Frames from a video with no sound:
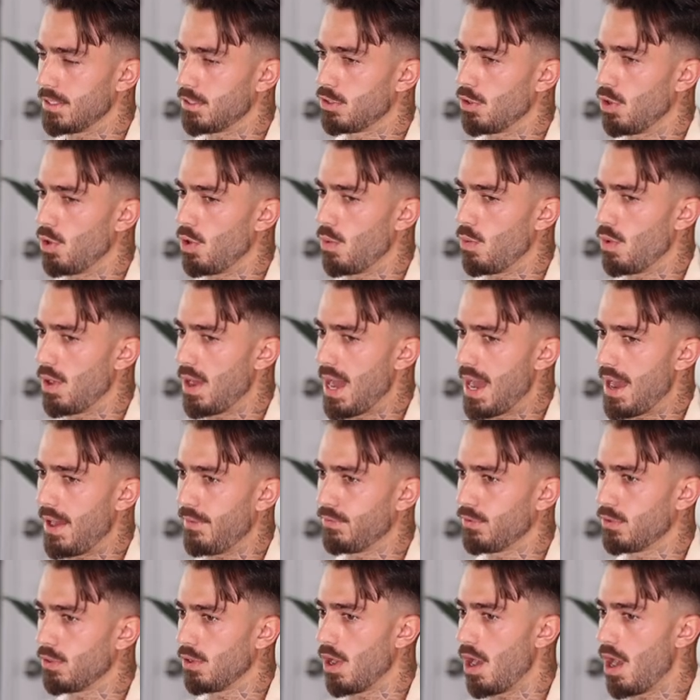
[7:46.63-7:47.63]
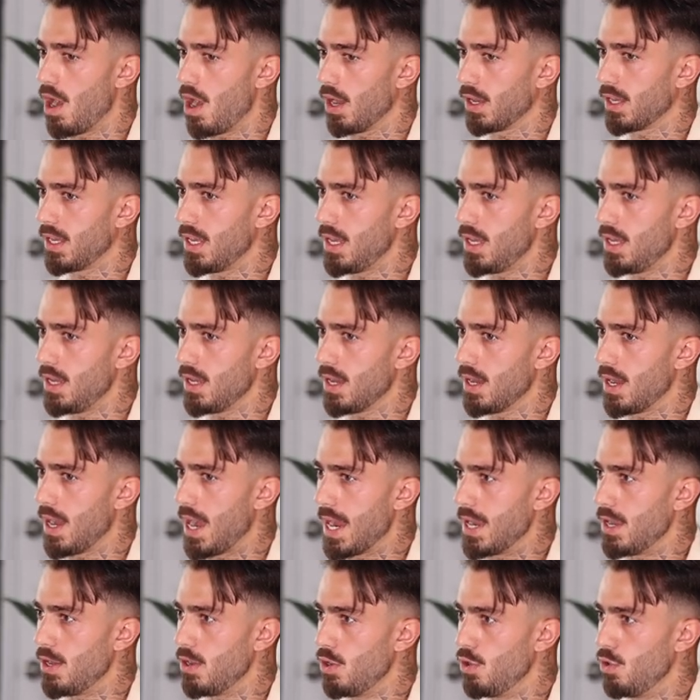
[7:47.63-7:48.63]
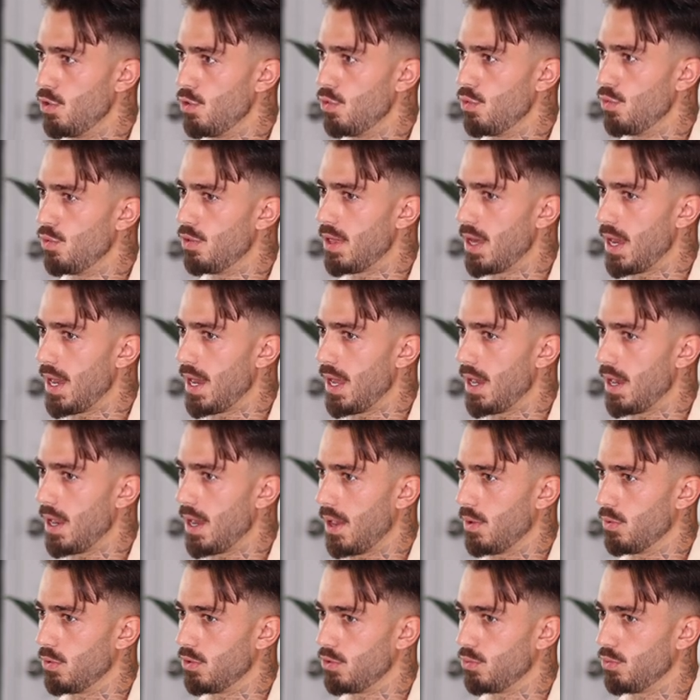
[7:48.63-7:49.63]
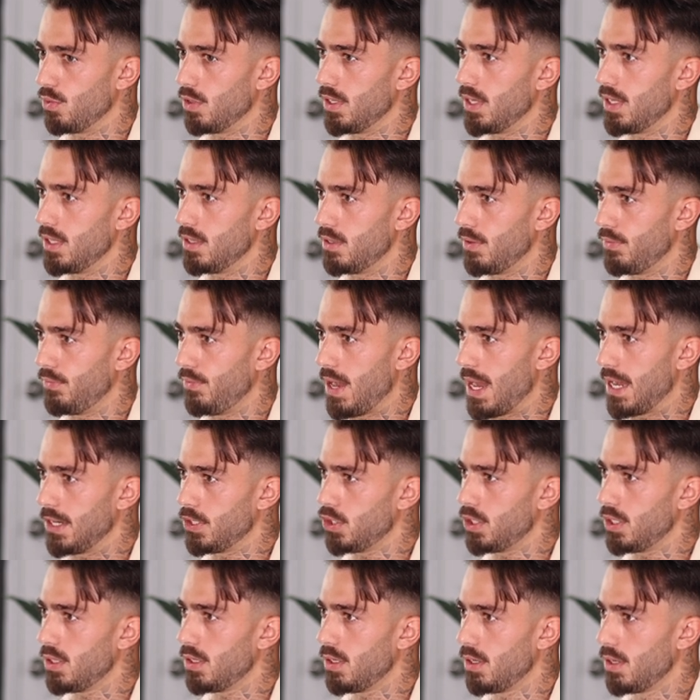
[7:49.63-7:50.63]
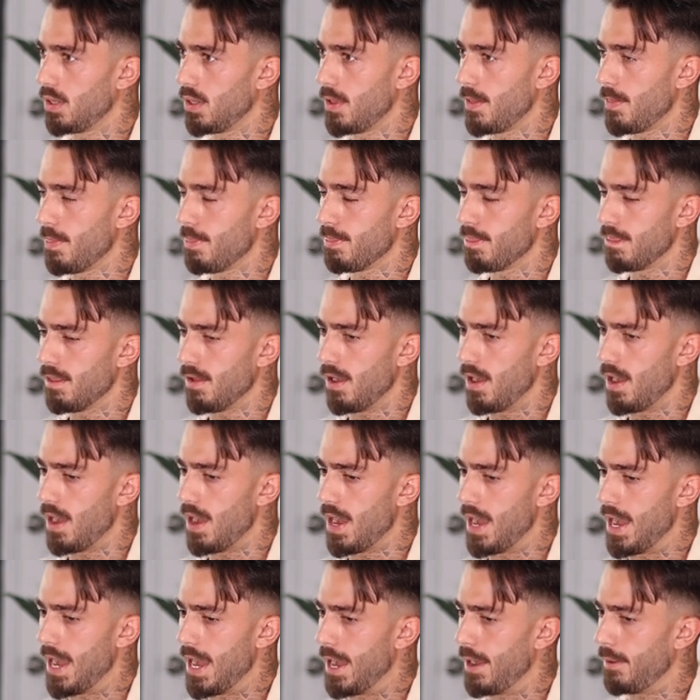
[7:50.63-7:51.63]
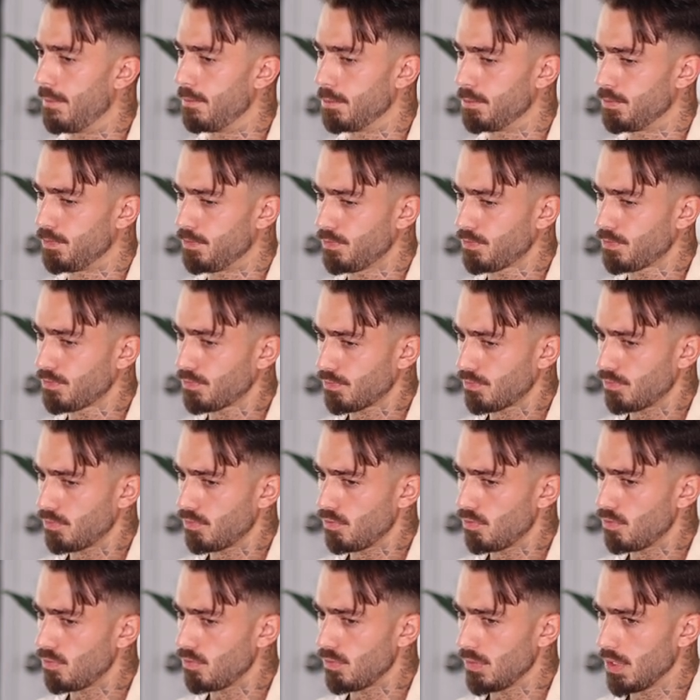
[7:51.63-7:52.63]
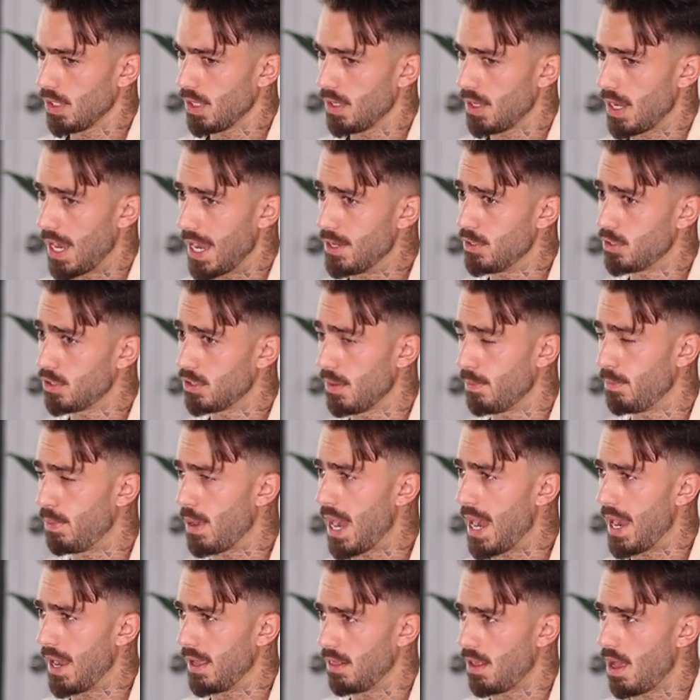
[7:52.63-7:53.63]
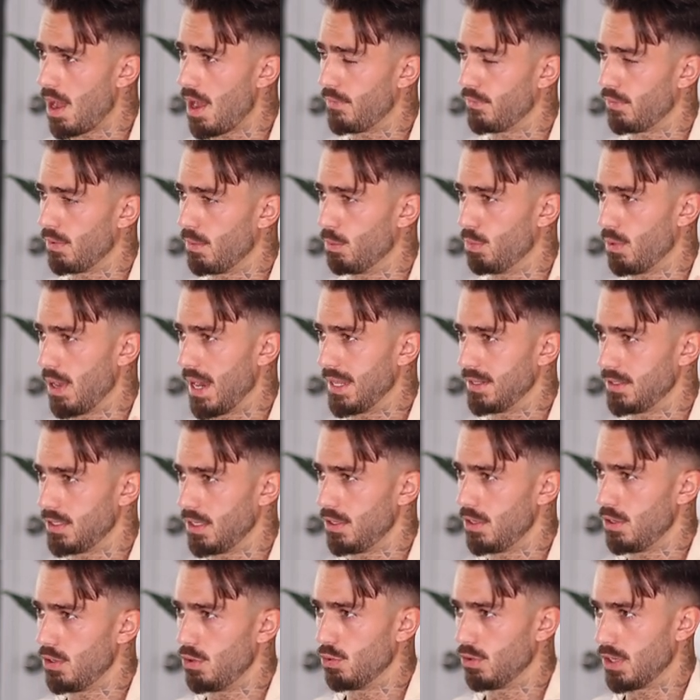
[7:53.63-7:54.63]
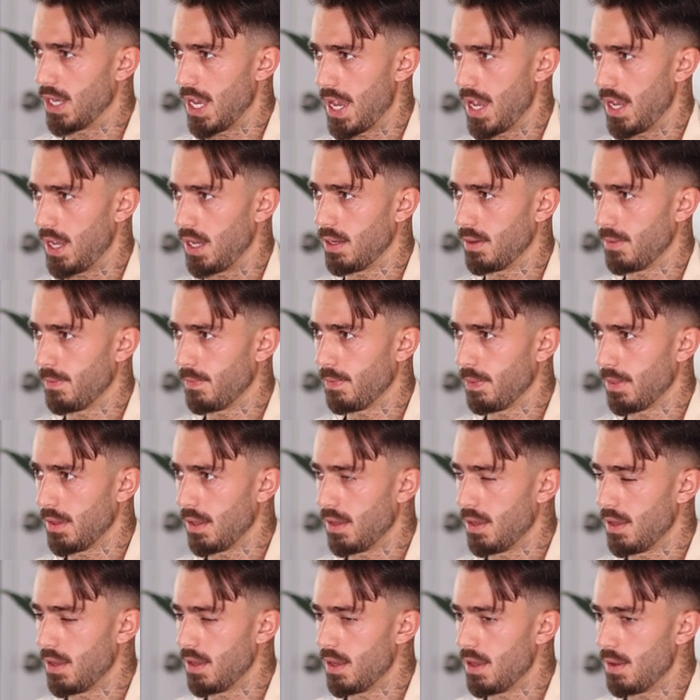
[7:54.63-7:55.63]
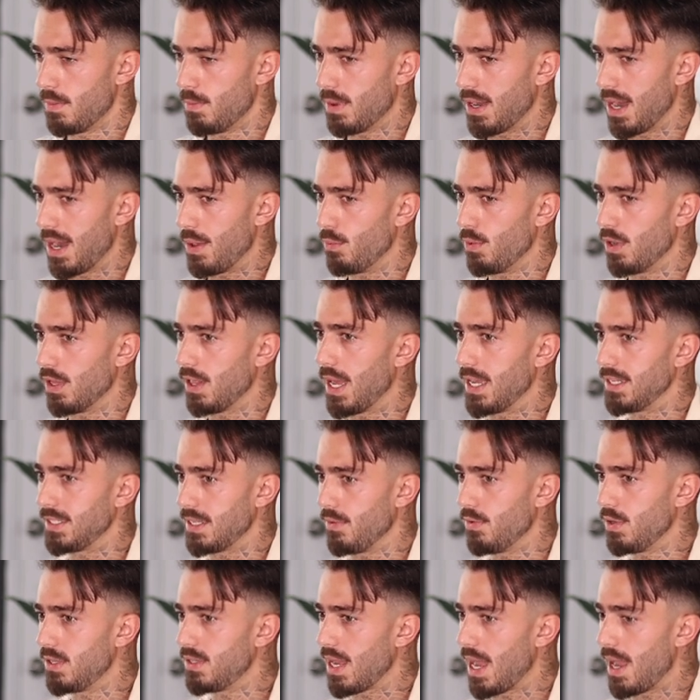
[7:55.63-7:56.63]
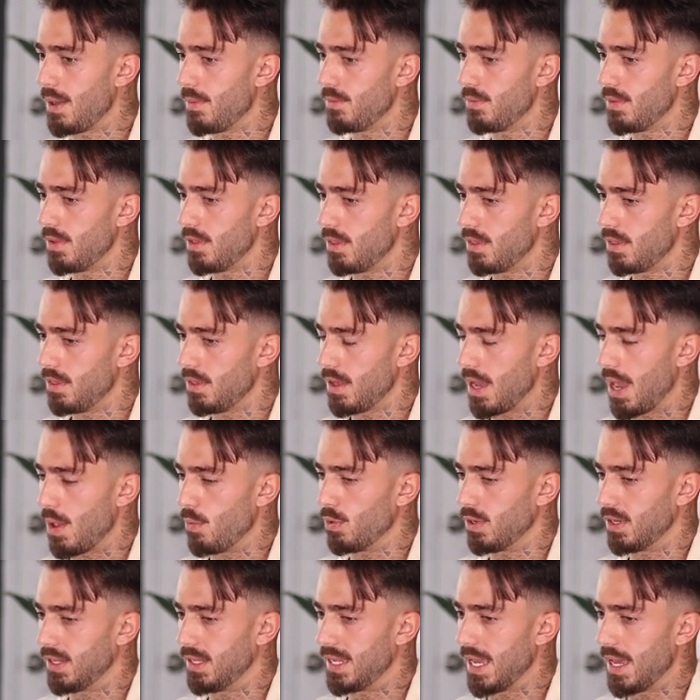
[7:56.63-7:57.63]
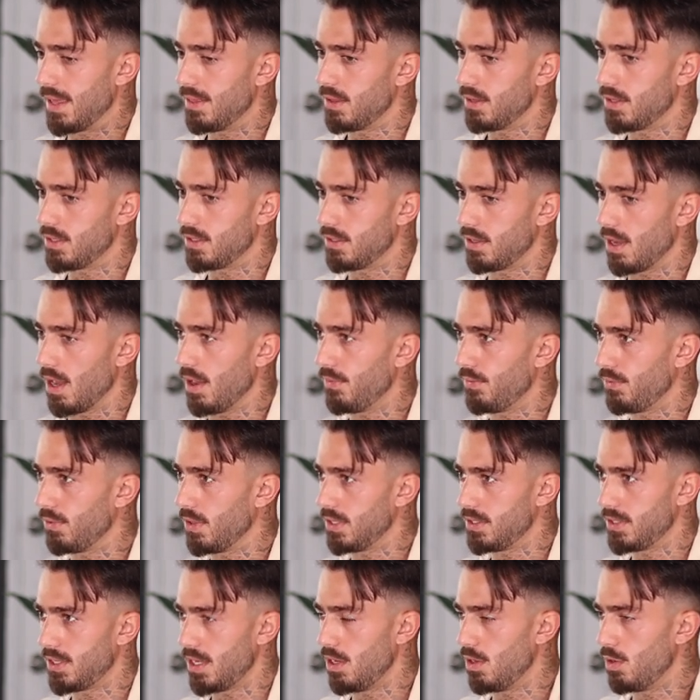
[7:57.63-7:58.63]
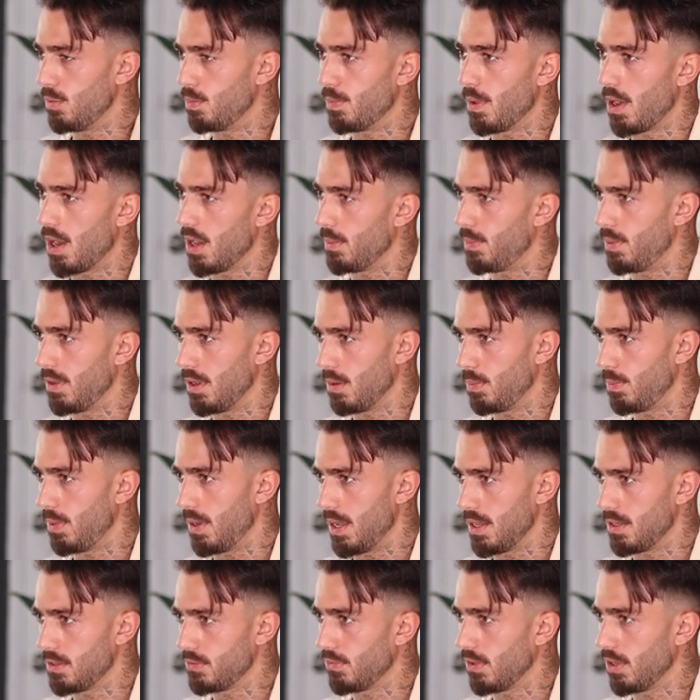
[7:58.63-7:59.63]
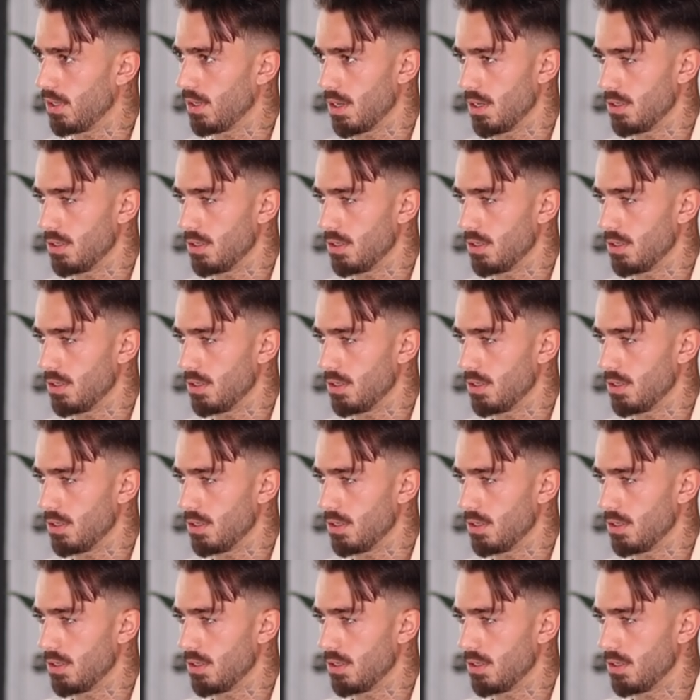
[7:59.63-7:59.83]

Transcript: so after hockey, I knew that I was really into fashion. I used to buy a lot from brands in the UK, but I realized every time I would get the stuff, let's say you bought a pair of pants for like